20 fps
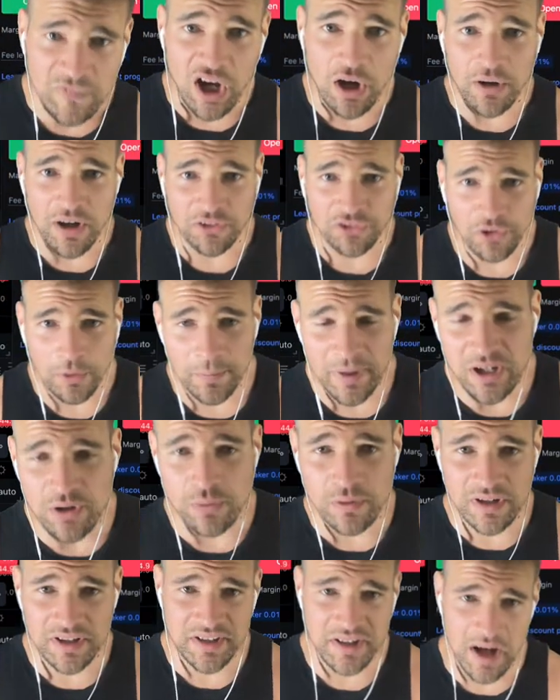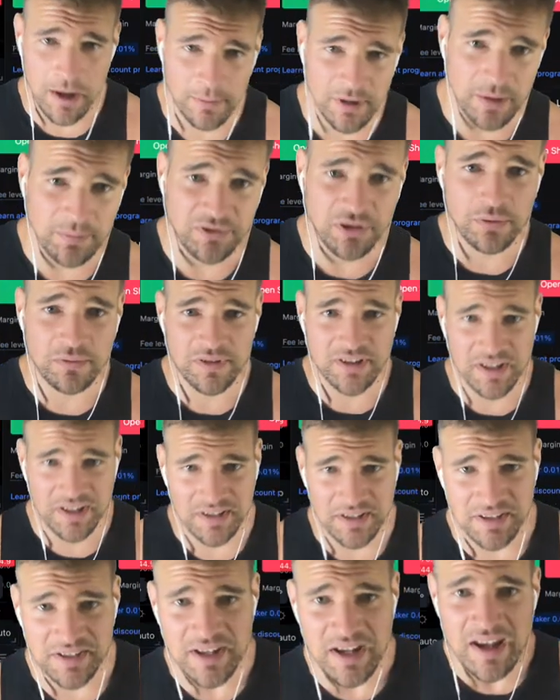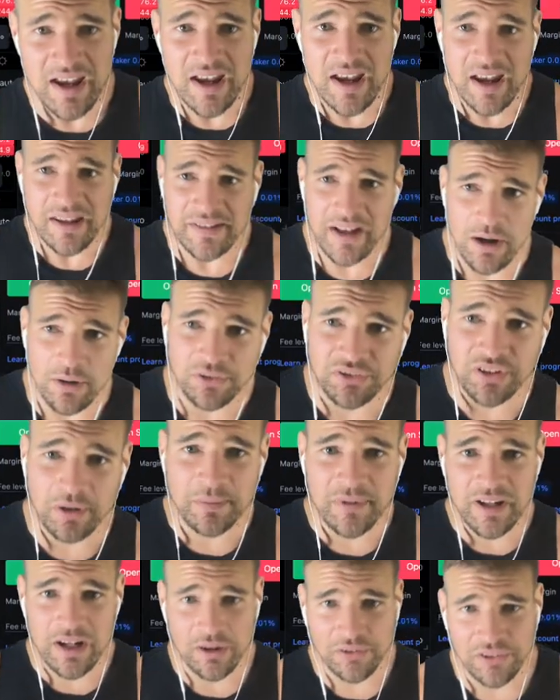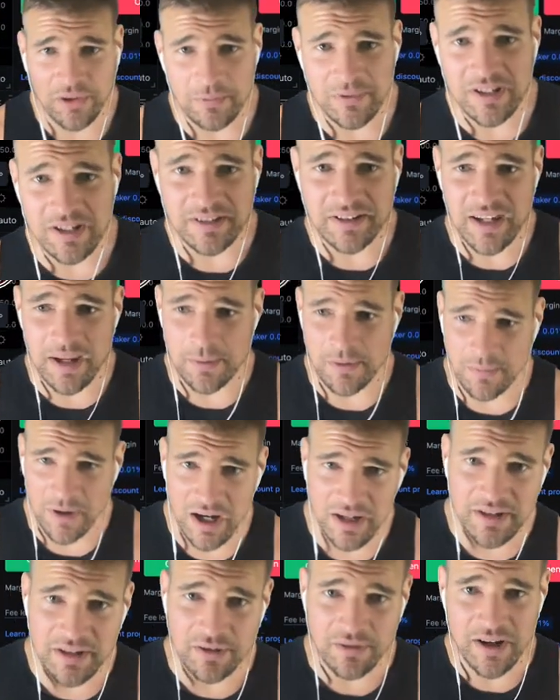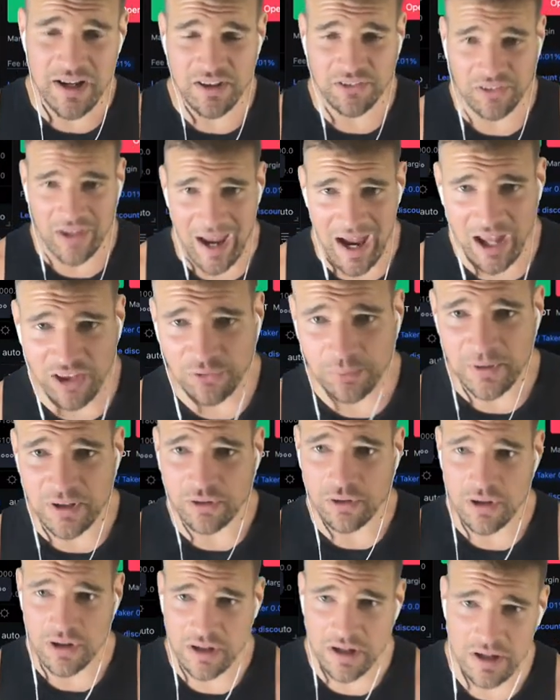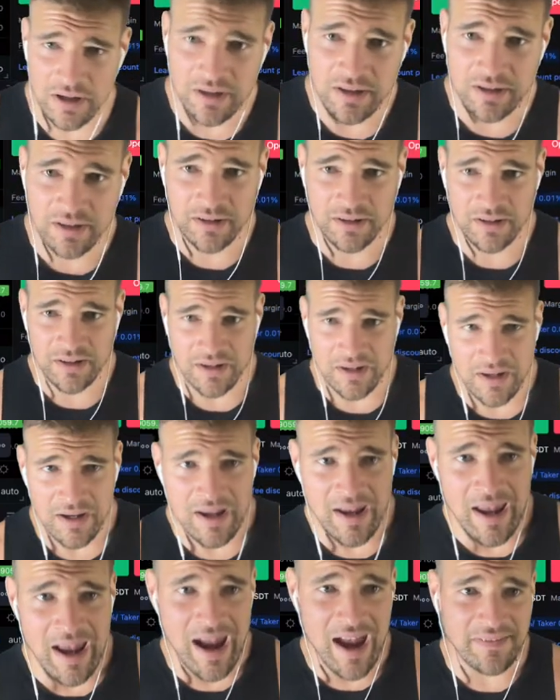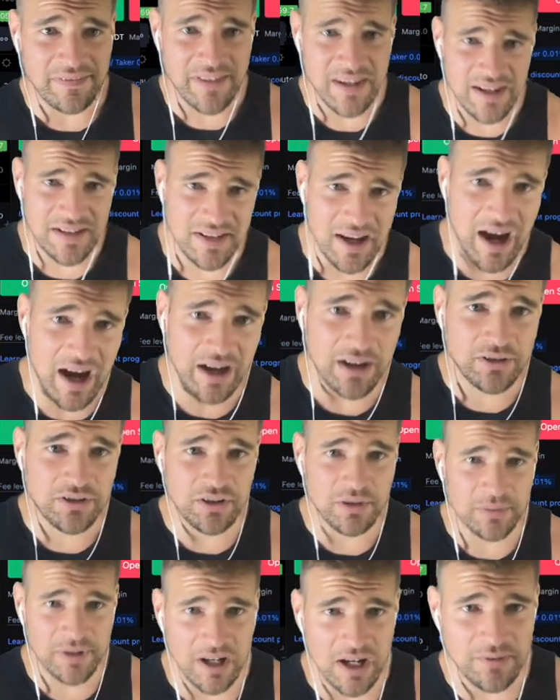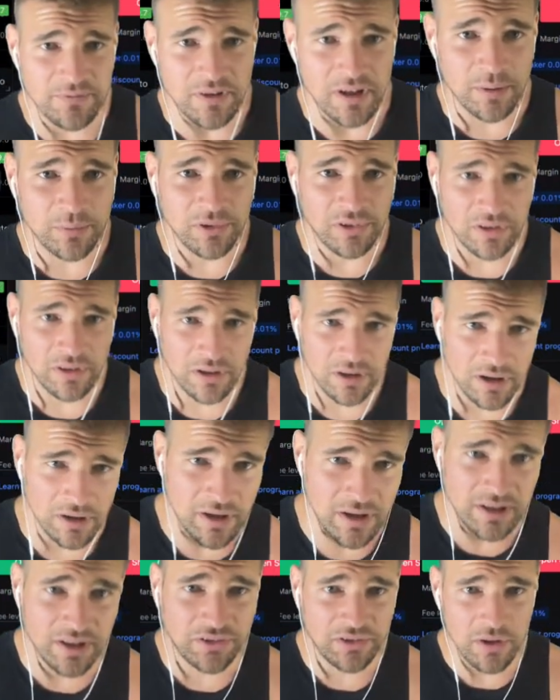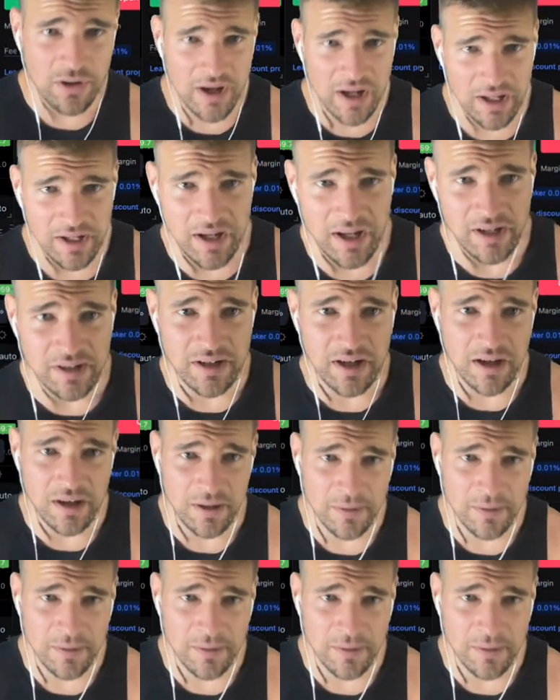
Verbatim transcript: All right, so Bitcoin's coming up to resistance. Now, something else that we need to keep in mind here is as we look at these higher term timeframes, all right, let's go ahead and